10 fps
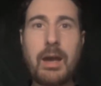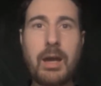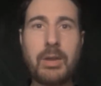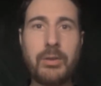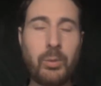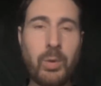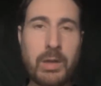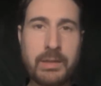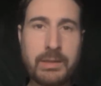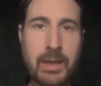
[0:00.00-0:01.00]
On the
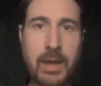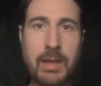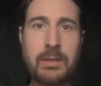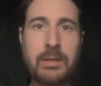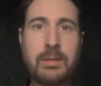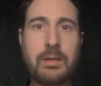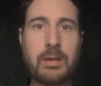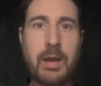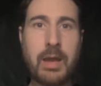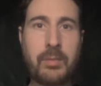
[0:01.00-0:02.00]
one side, there
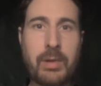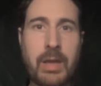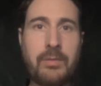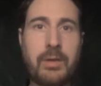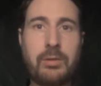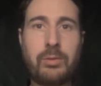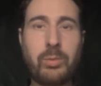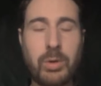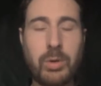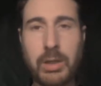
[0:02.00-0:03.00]
are animal advocates
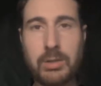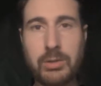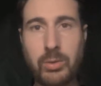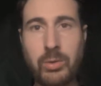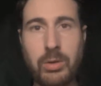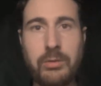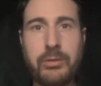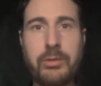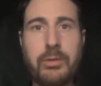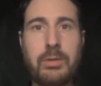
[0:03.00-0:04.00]
working
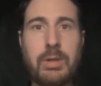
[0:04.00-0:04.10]
towards